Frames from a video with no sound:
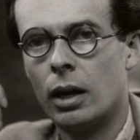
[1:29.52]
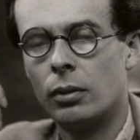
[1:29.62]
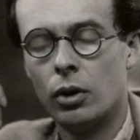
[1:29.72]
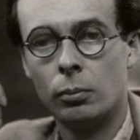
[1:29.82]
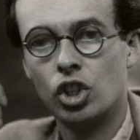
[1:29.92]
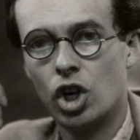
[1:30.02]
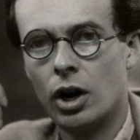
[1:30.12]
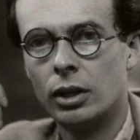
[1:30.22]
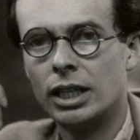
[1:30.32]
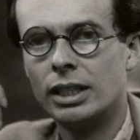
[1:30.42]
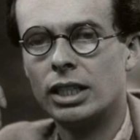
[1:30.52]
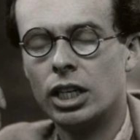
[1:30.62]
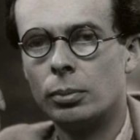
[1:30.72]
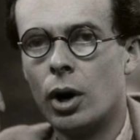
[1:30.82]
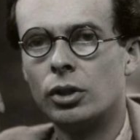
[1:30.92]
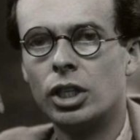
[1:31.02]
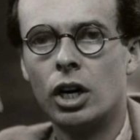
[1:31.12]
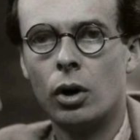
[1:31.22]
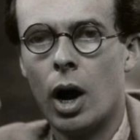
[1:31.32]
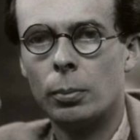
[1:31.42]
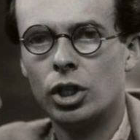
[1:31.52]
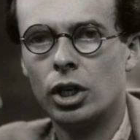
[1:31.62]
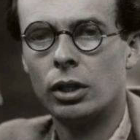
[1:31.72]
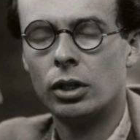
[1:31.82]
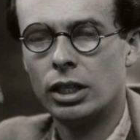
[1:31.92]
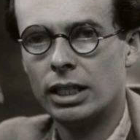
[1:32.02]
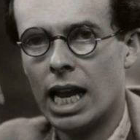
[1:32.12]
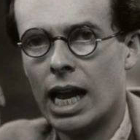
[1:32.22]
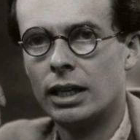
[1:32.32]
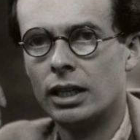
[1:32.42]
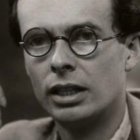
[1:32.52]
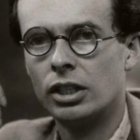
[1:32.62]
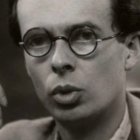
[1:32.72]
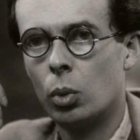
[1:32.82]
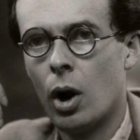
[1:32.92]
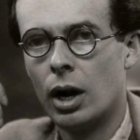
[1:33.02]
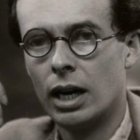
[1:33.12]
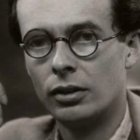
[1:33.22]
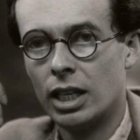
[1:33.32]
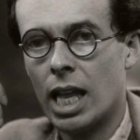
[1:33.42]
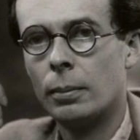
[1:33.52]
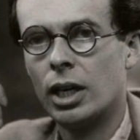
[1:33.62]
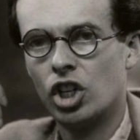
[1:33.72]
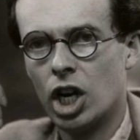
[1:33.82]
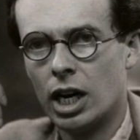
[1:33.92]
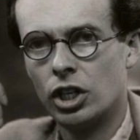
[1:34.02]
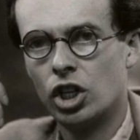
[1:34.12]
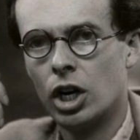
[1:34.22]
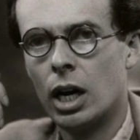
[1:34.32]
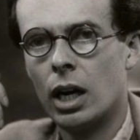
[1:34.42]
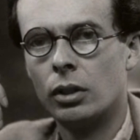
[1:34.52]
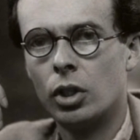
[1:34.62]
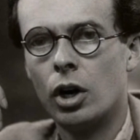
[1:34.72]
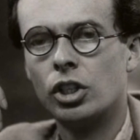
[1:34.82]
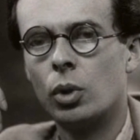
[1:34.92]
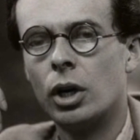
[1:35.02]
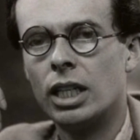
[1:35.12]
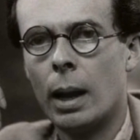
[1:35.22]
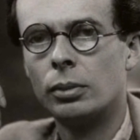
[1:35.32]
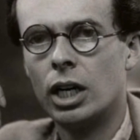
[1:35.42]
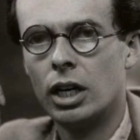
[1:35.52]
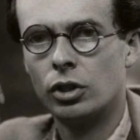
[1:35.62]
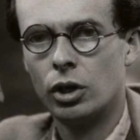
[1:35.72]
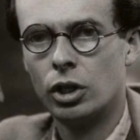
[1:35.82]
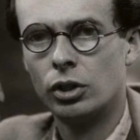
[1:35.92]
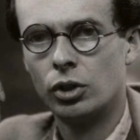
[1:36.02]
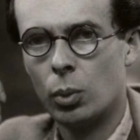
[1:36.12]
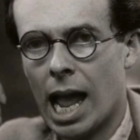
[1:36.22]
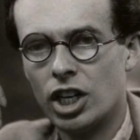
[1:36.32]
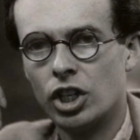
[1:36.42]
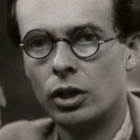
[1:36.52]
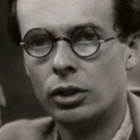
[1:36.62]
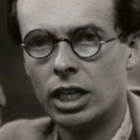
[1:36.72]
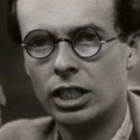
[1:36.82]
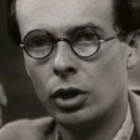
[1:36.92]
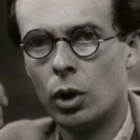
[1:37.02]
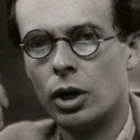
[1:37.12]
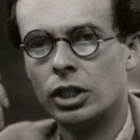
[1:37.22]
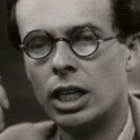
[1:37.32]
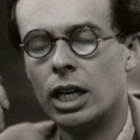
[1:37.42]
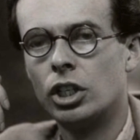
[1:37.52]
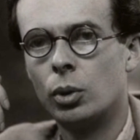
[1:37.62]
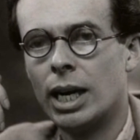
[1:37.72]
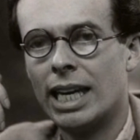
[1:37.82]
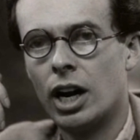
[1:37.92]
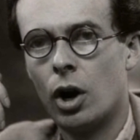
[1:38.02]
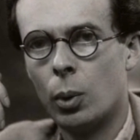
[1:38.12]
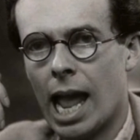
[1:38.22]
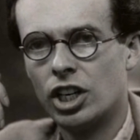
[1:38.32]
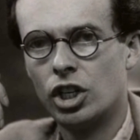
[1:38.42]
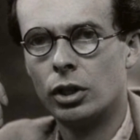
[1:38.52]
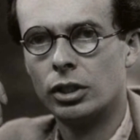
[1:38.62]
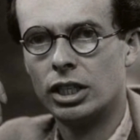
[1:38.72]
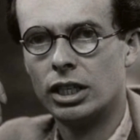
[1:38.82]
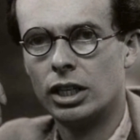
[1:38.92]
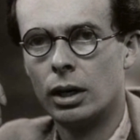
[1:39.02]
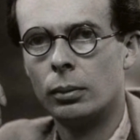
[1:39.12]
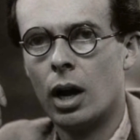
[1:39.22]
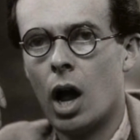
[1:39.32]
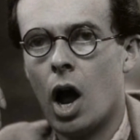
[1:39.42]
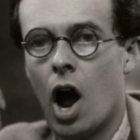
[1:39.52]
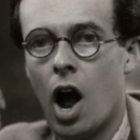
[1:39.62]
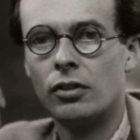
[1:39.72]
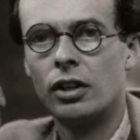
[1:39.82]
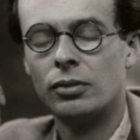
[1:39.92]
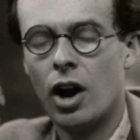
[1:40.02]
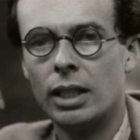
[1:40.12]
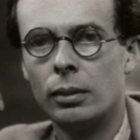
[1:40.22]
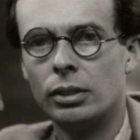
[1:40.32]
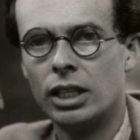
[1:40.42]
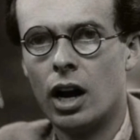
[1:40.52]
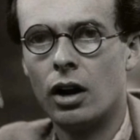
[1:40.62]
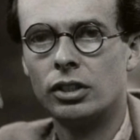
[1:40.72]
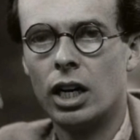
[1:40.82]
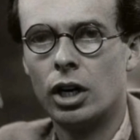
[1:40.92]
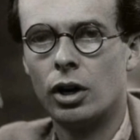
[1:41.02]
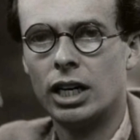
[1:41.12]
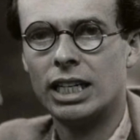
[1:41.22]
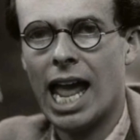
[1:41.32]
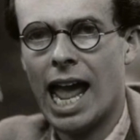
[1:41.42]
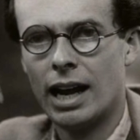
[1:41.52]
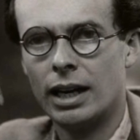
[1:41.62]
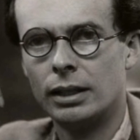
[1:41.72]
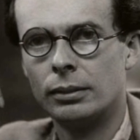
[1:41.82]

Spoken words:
From journalists exposing corruption to scientists warning of climate change, those who attempt to introduce rational discourse into an irrational system often find themselves under attack.